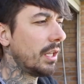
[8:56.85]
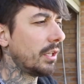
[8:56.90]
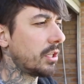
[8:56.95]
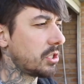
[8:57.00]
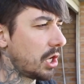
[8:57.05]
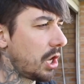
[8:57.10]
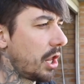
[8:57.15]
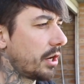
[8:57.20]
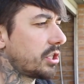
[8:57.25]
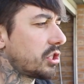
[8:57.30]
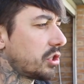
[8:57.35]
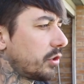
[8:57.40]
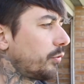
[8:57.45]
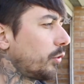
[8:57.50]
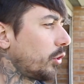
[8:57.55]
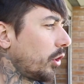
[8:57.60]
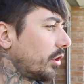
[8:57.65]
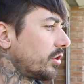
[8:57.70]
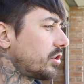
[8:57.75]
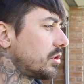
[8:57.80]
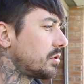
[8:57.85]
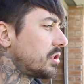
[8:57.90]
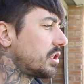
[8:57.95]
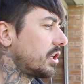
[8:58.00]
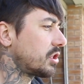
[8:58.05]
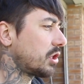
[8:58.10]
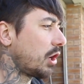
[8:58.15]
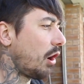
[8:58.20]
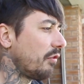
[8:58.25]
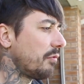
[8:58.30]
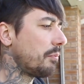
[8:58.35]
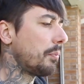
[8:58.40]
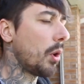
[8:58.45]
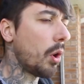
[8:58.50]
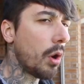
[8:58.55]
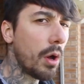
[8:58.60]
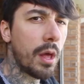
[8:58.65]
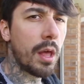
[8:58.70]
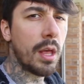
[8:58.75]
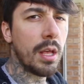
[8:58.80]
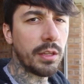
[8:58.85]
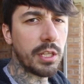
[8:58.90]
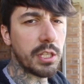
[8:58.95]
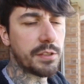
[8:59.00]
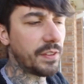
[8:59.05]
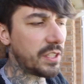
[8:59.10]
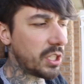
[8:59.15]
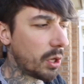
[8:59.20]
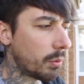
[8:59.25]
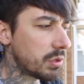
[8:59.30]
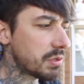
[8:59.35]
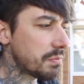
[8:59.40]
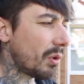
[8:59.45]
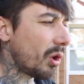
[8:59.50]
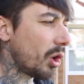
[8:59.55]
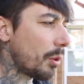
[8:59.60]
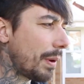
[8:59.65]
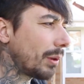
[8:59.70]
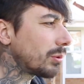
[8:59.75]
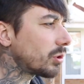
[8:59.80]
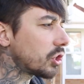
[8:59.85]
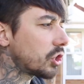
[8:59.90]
There's a lot of stuff we're going to do to this Golf, but this video was more about